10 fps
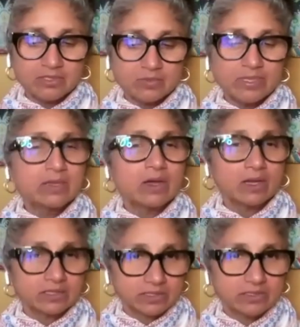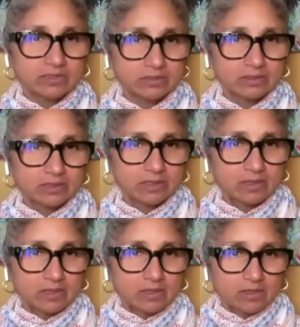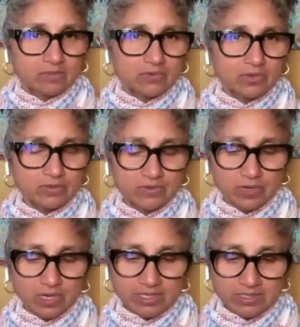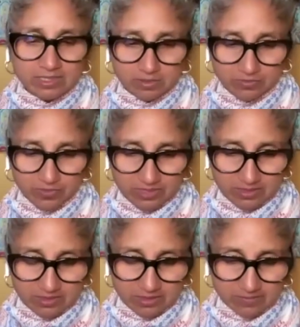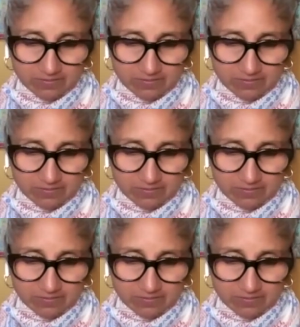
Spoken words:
to be lost for a variety of reasons.